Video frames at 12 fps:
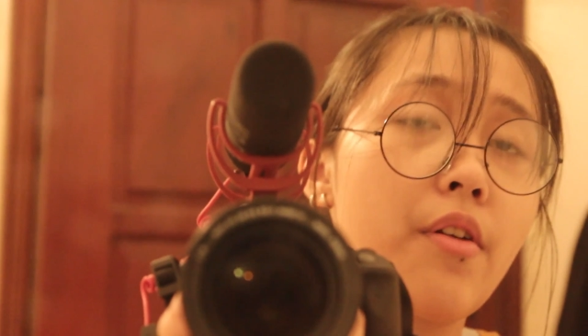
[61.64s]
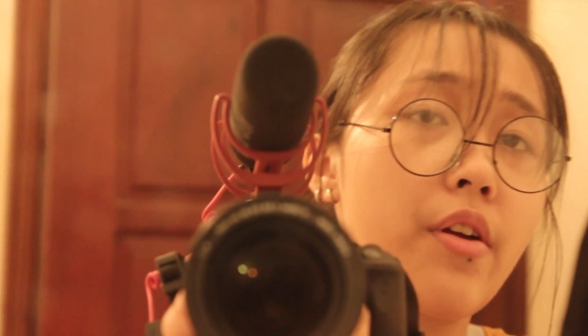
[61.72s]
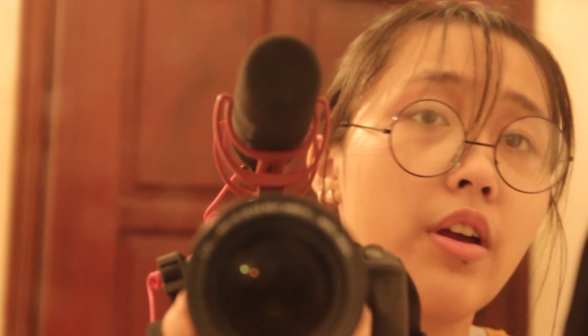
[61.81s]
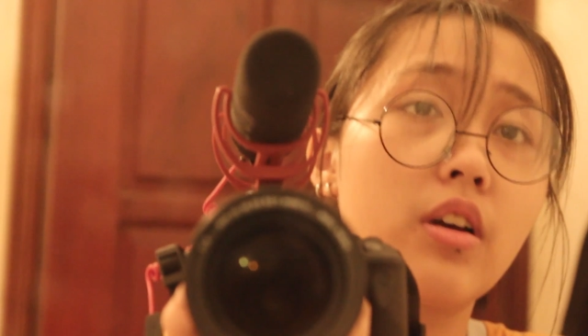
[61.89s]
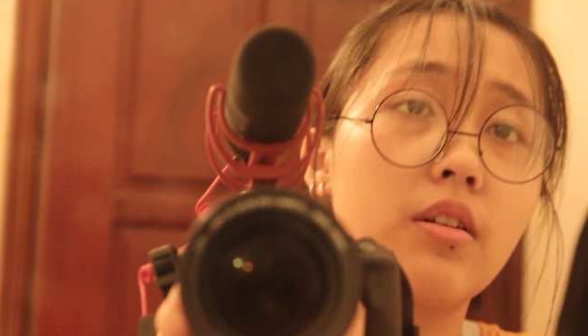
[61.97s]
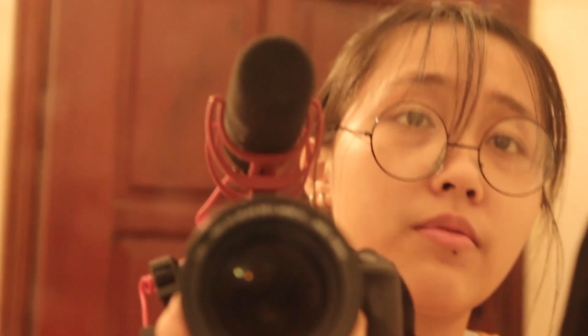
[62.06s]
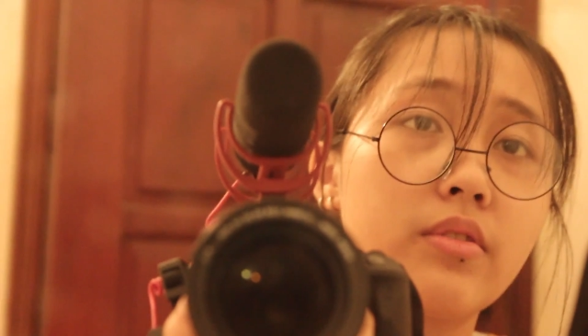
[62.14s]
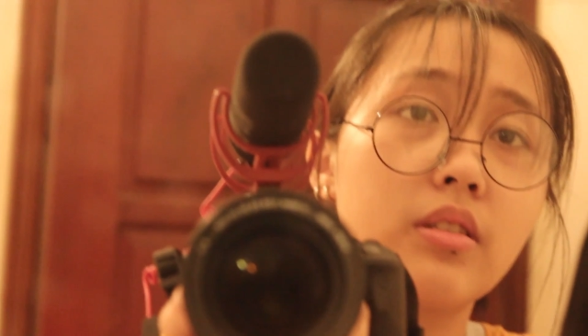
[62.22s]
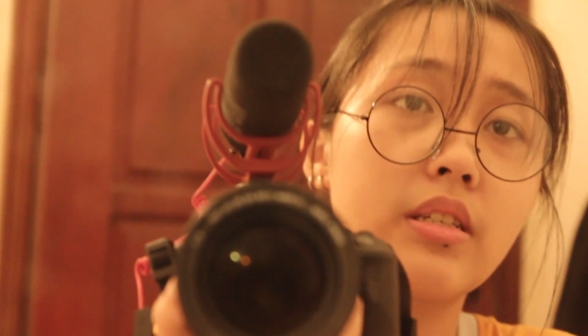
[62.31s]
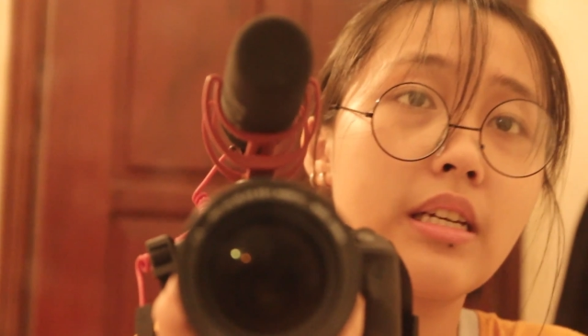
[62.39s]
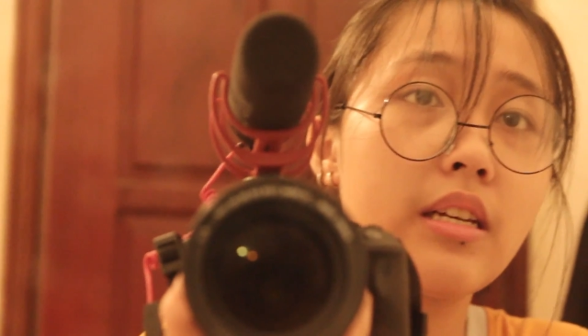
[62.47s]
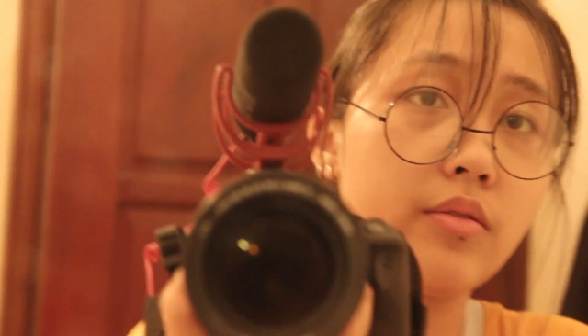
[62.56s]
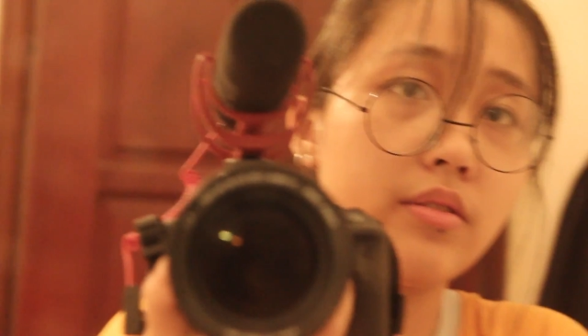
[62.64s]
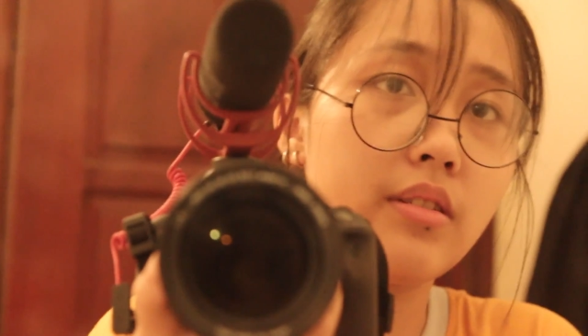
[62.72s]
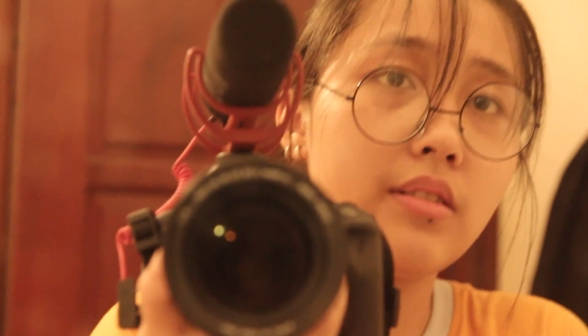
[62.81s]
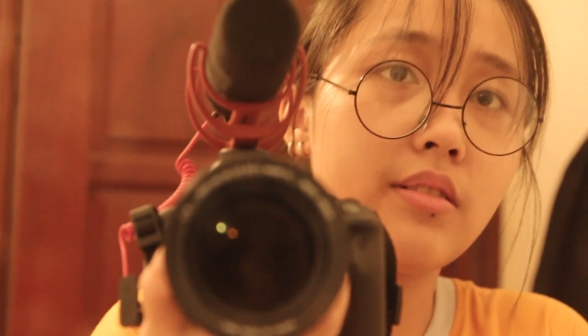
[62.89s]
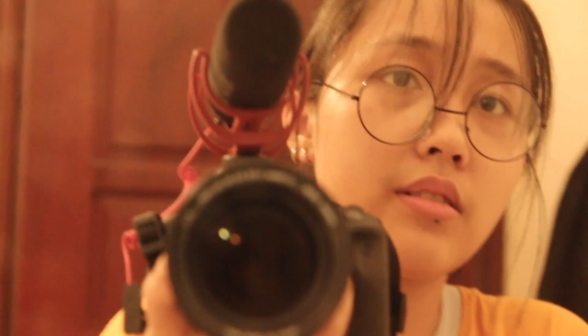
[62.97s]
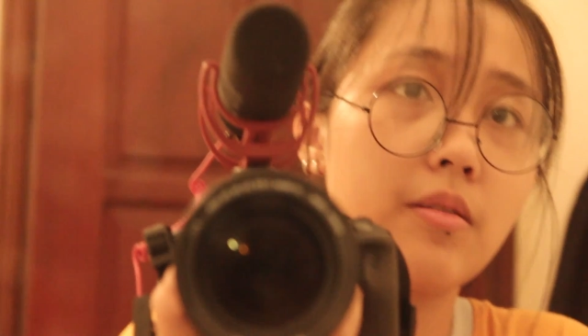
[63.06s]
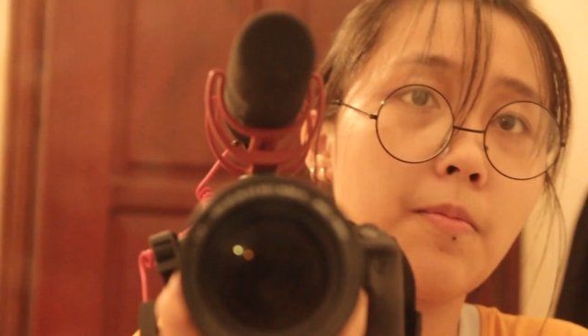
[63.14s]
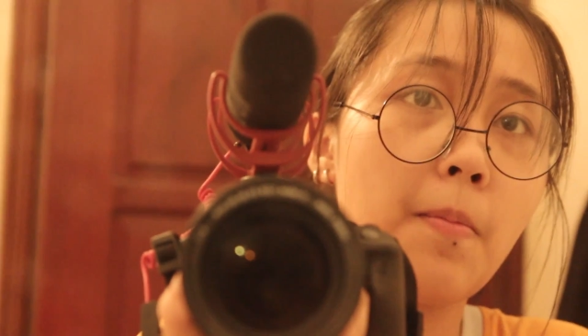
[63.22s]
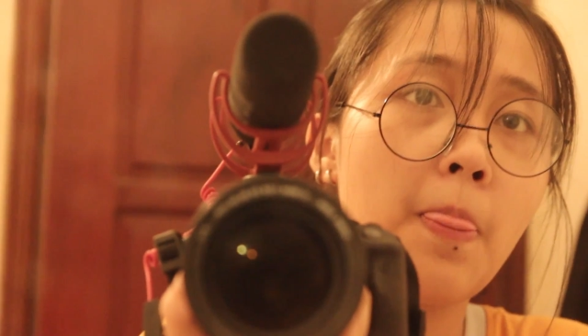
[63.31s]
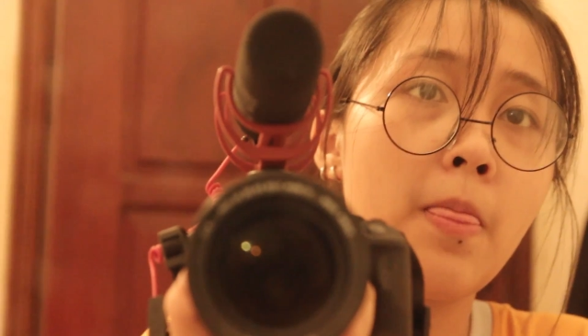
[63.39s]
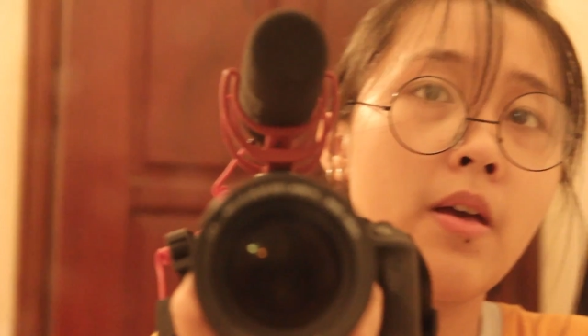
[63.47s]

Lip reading: very good for the ecosystem.